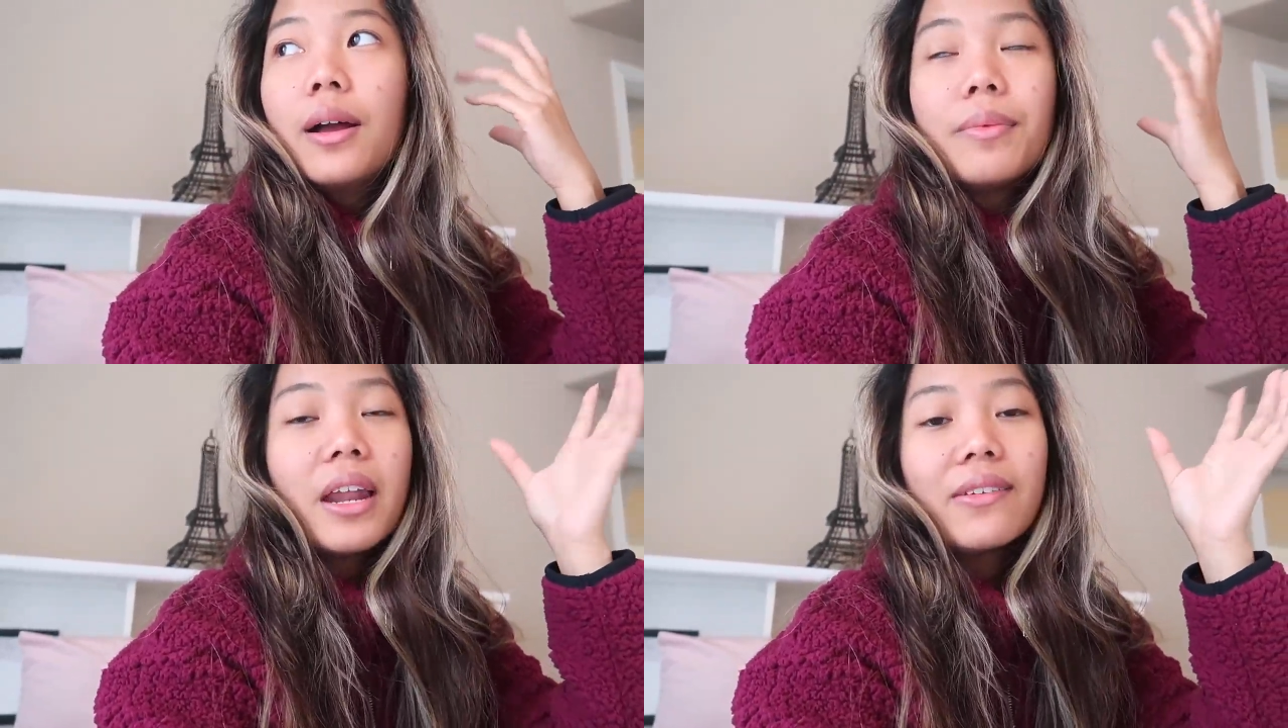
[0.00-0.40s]

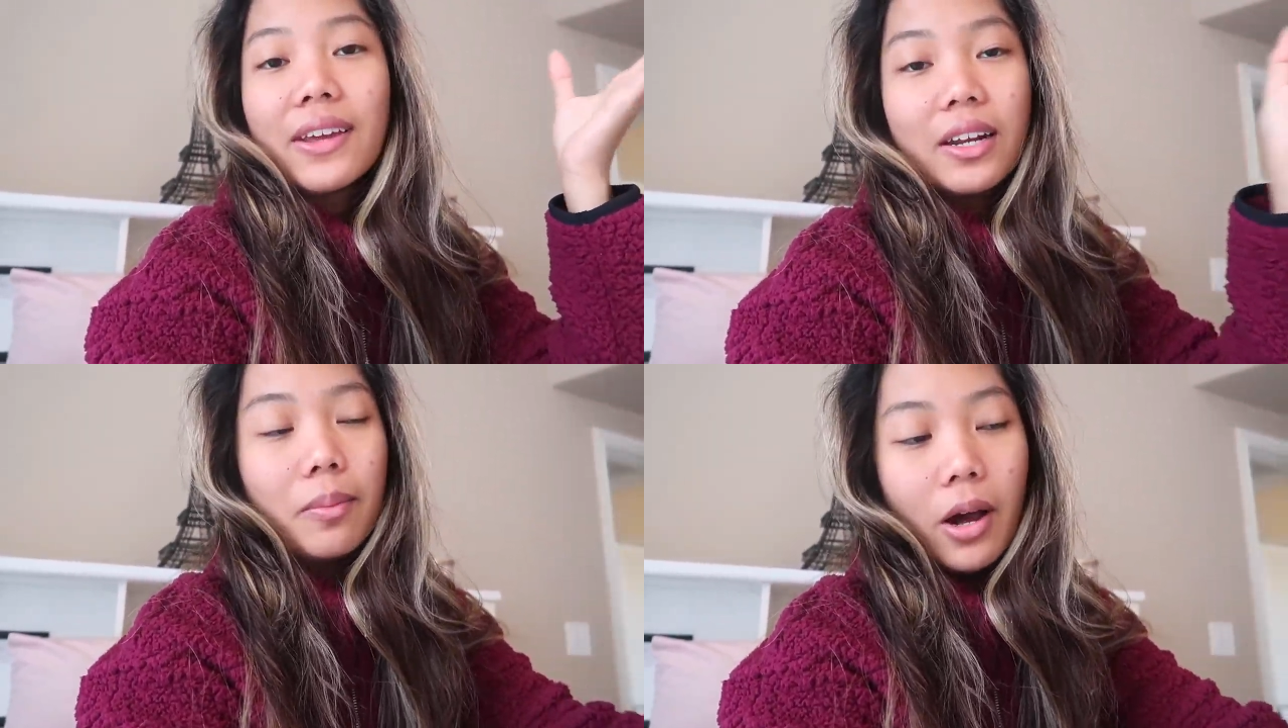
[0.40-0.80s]
I'm not
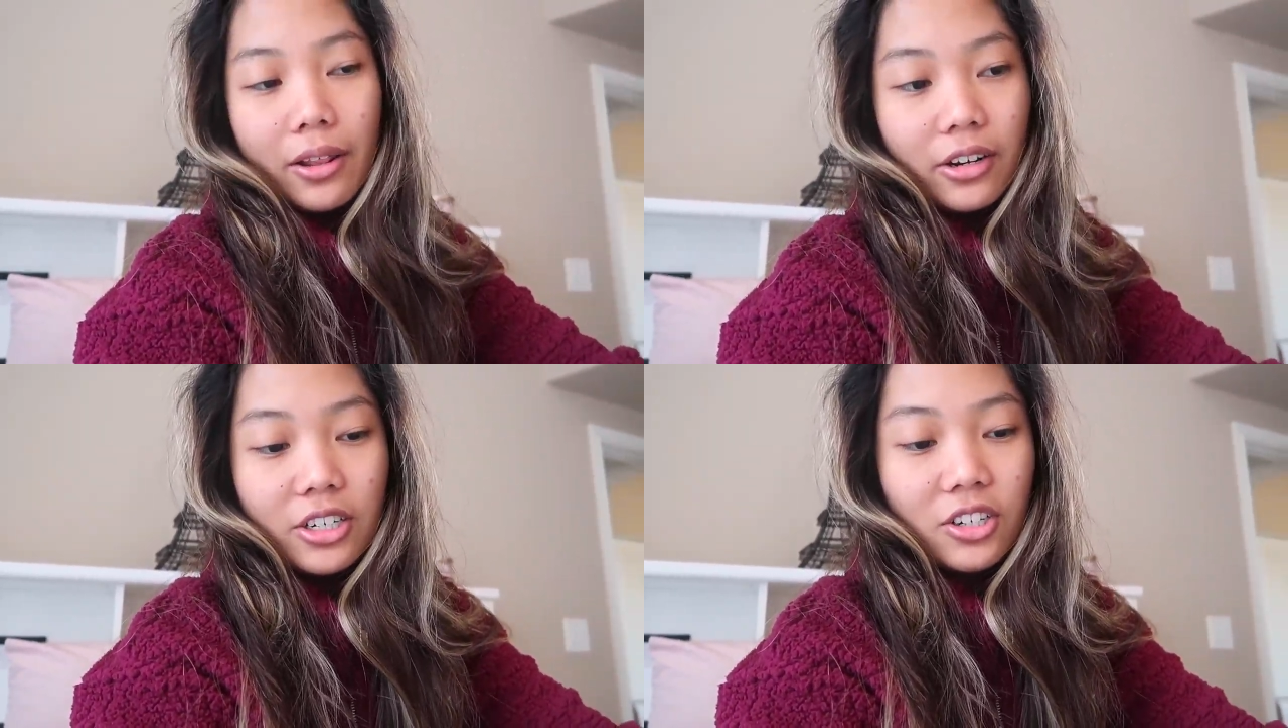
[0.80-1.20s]
even gonna
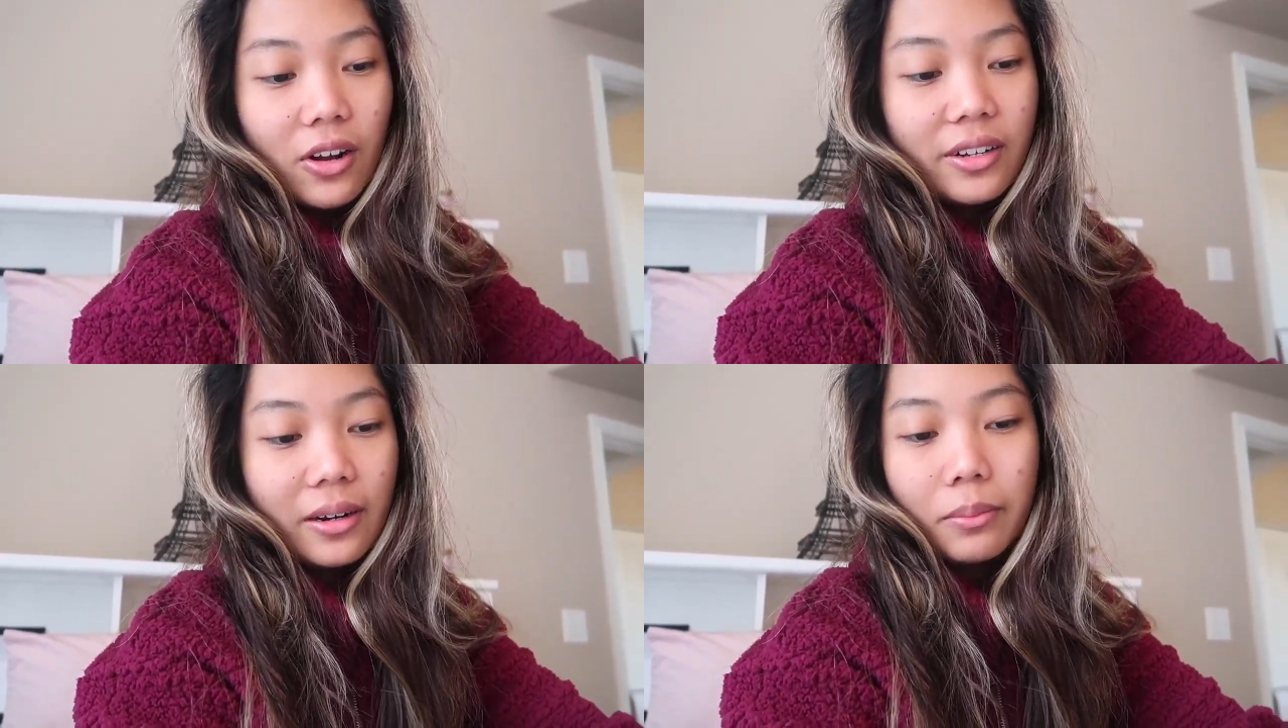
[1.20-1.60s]
bother so
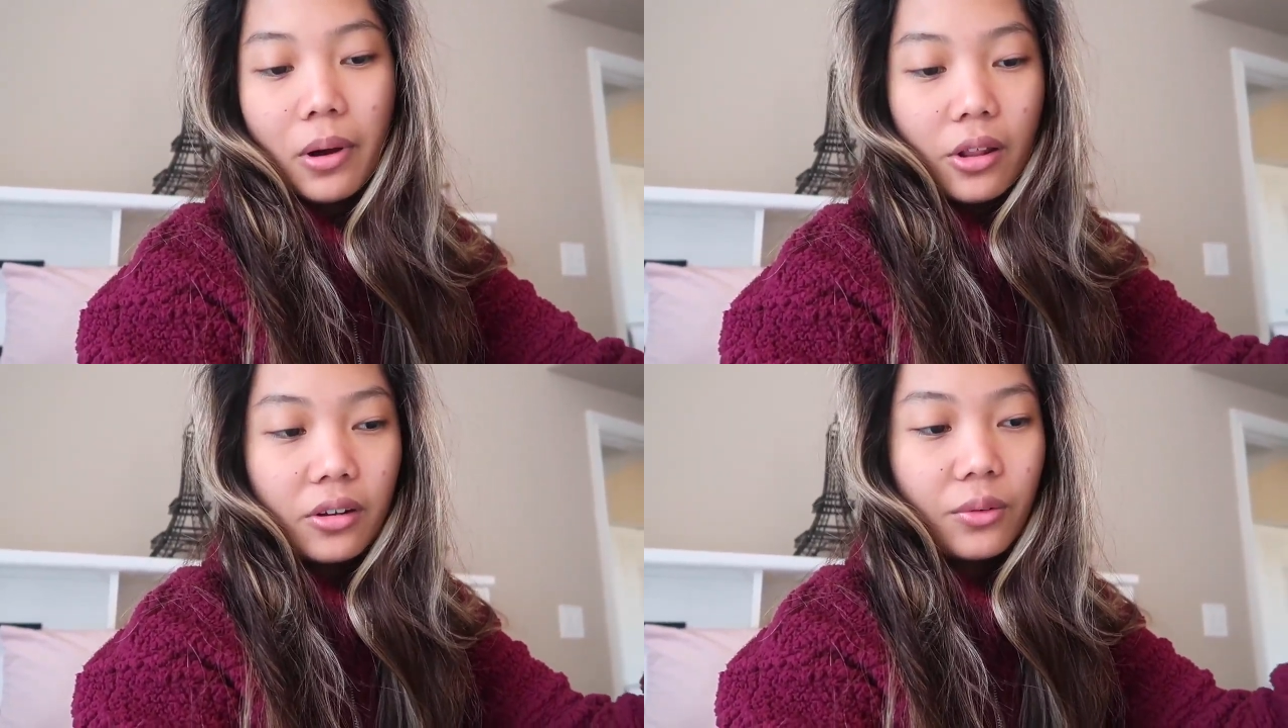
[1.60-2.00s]
I didn't
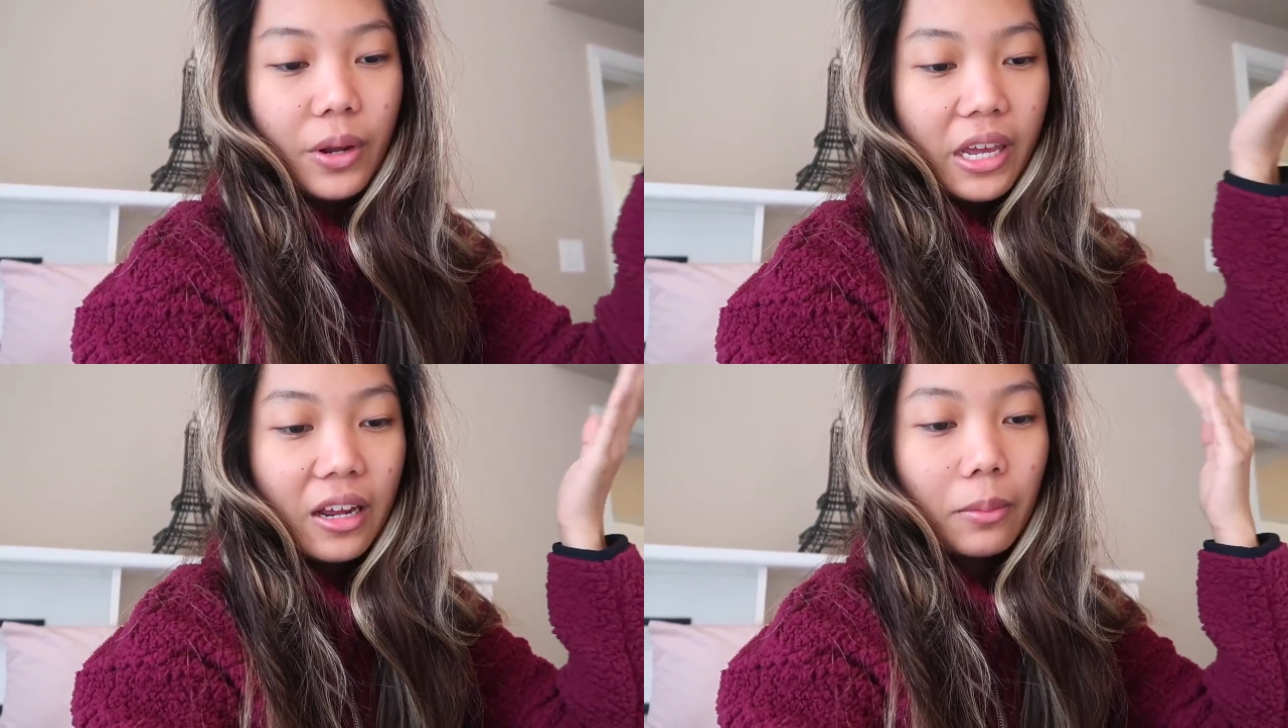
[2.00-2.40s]
bother waking